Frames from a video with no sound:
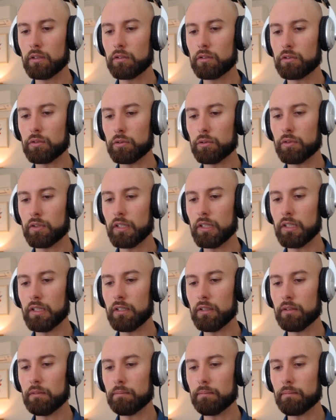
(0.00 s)
to
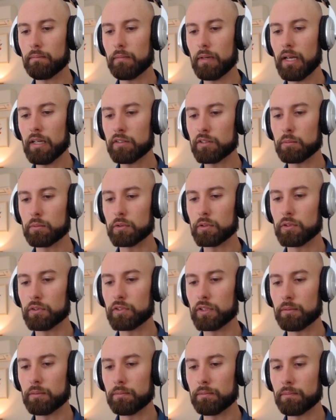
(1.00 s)
the Ansible user.